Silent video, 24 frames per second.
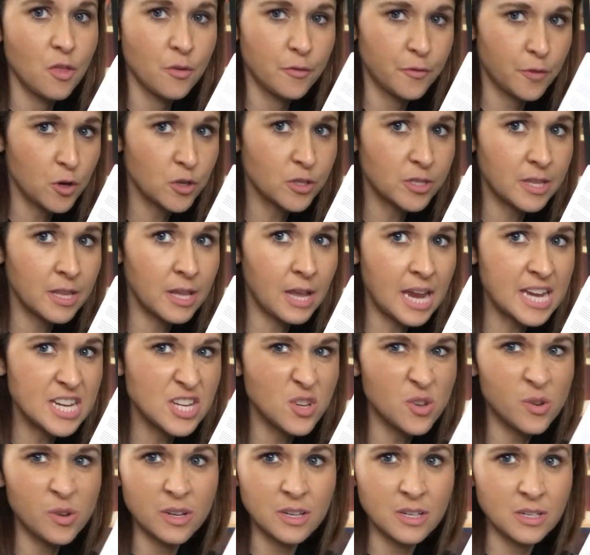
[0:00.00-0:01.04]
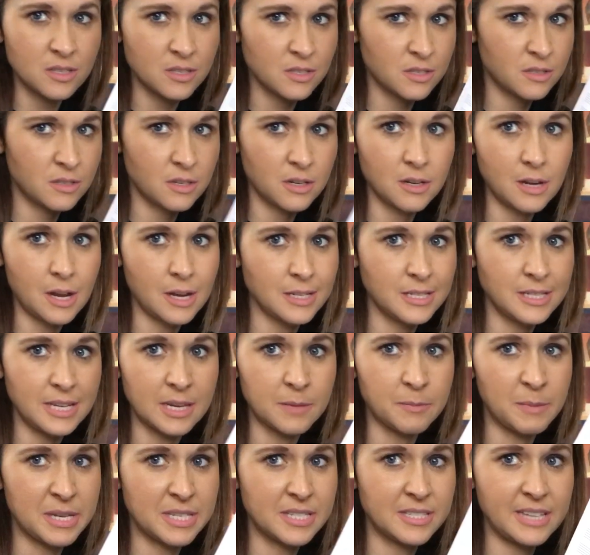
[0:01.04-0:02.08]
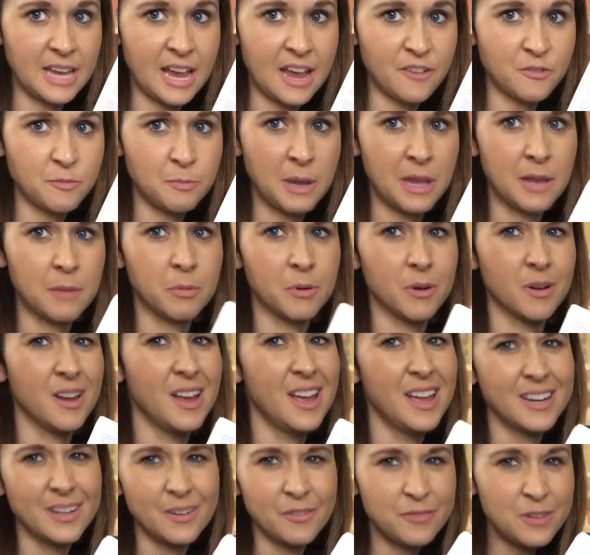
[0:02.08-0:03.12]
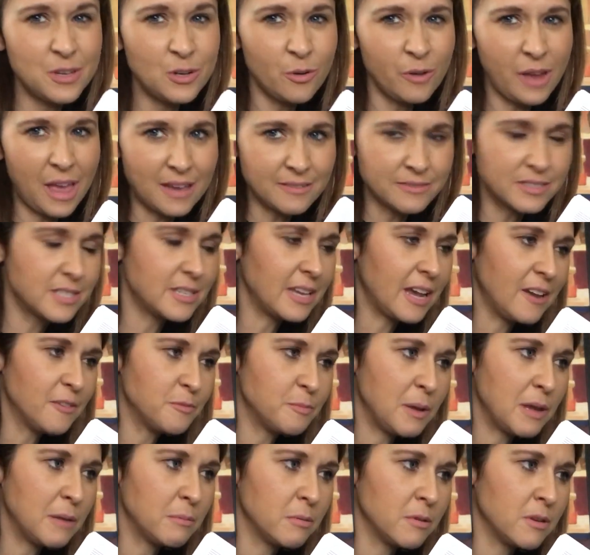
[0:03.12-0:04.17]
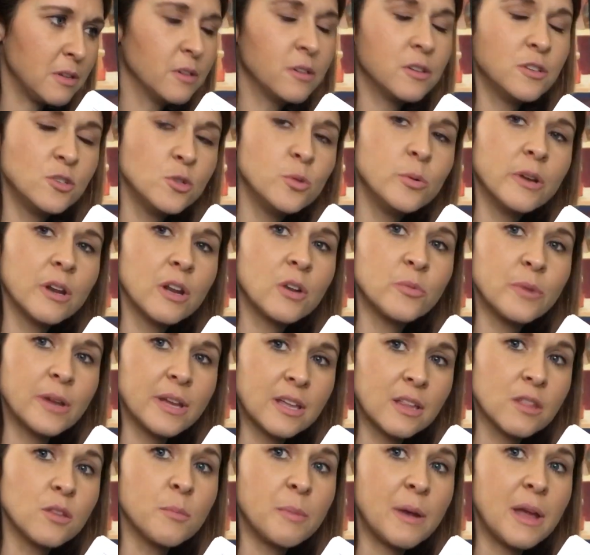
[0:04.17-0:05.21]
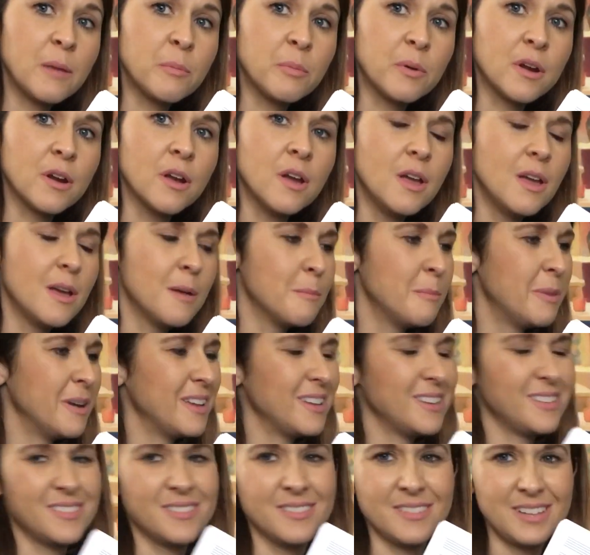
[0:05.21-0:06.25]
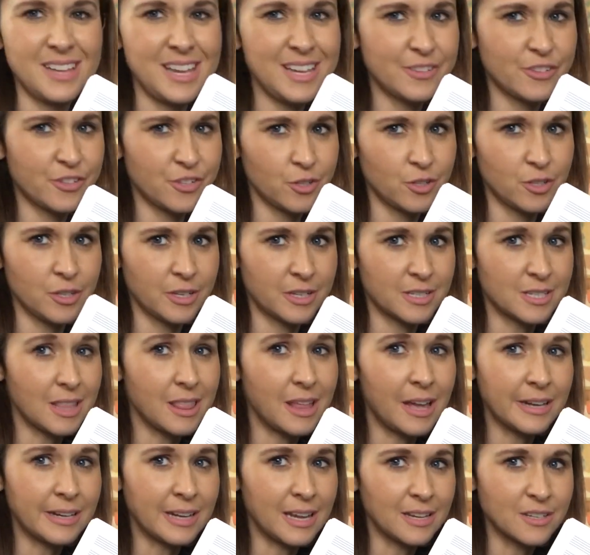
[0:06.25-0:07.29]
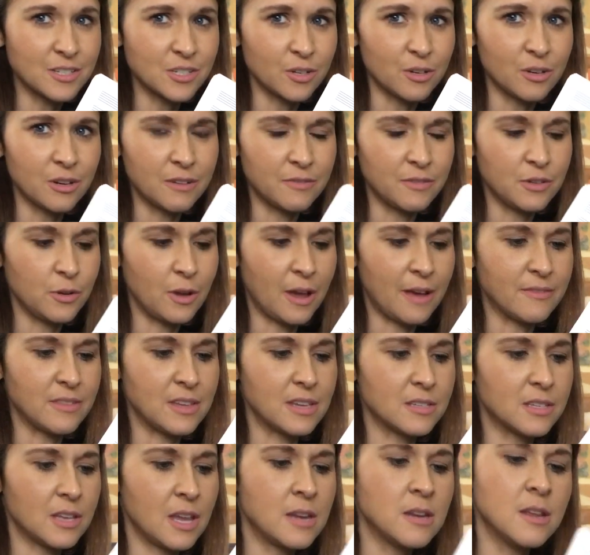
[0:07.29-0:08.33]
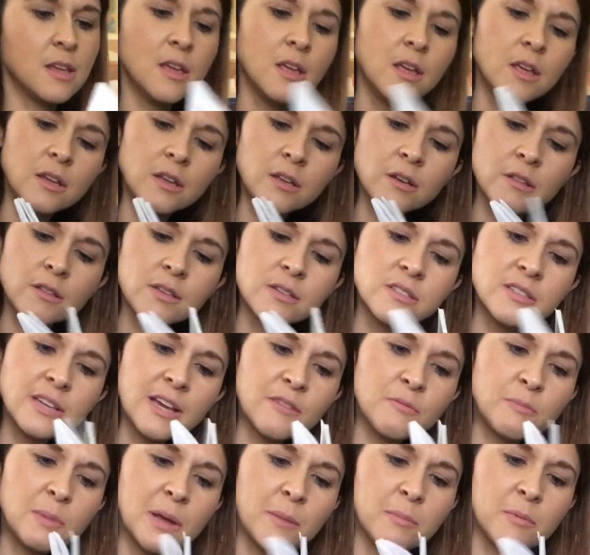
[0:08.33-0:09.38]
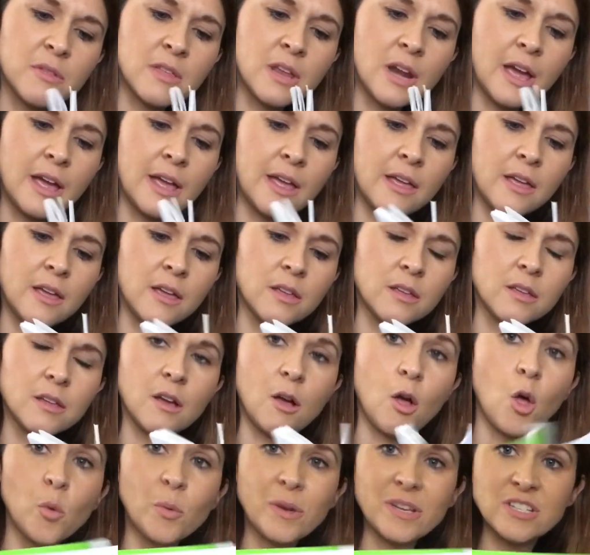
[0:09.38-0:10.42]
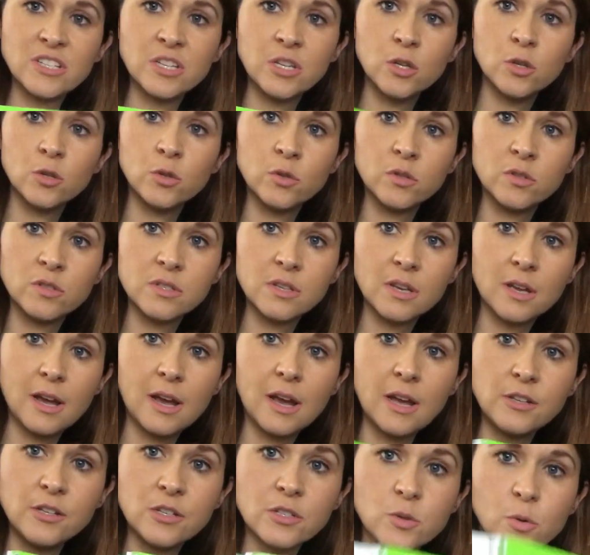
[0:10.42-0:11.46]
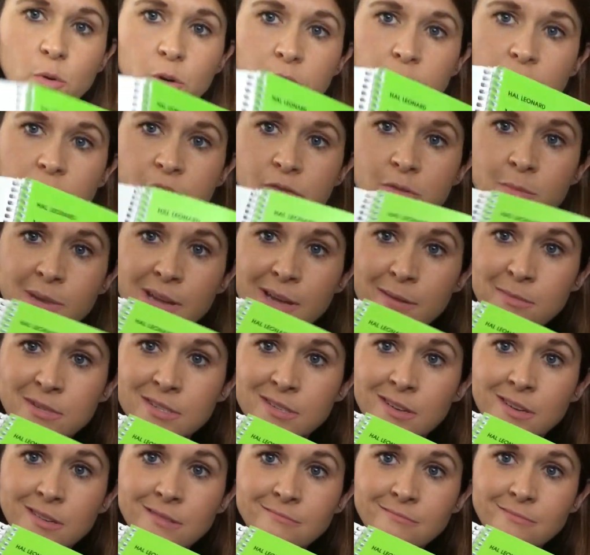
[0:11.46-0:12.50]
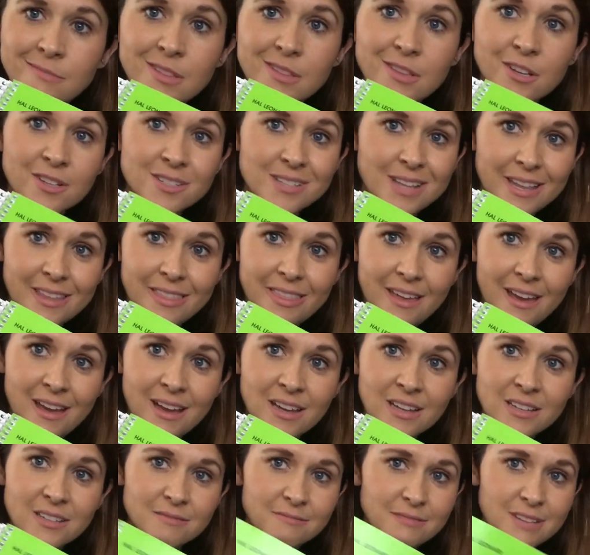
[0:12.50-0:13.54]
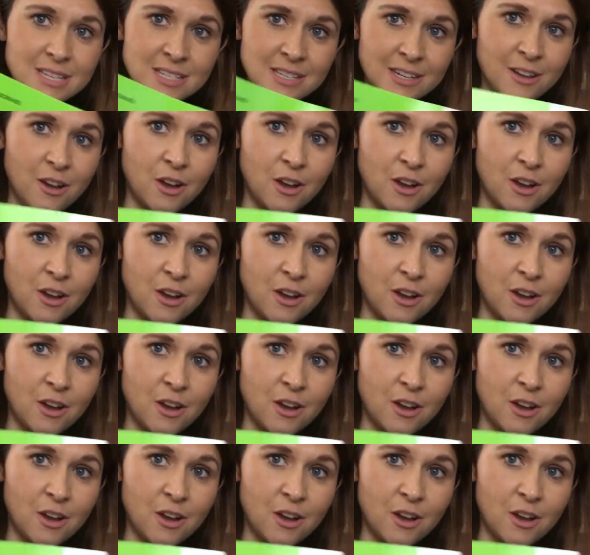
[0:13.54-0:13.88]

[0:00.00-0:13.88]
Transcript: First thing I do is I take my staff paper. And if you don't have staff paper, you can do it on regular paper, but it sure looks a lot nicer if you have this. And you know, the staff paper that I always use, I just order it from Amazon. It looks like that. It doesn't